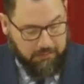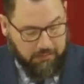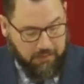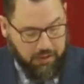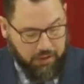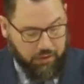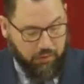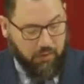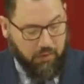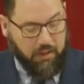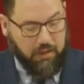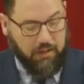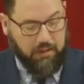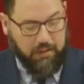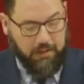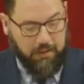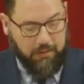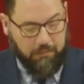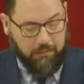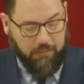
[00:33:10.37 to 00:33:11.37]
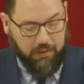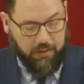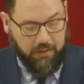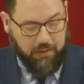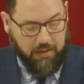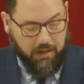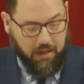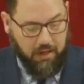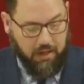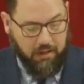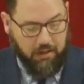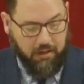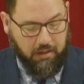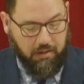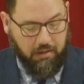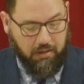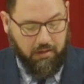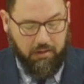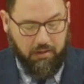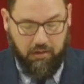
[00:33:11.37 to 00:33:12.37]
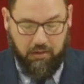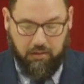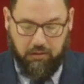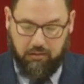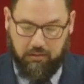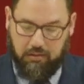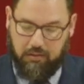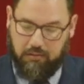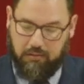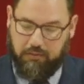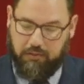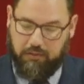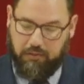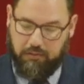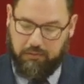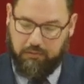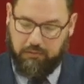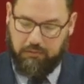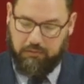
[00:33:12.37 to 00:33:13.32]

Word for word: And you are clean, but not all of you.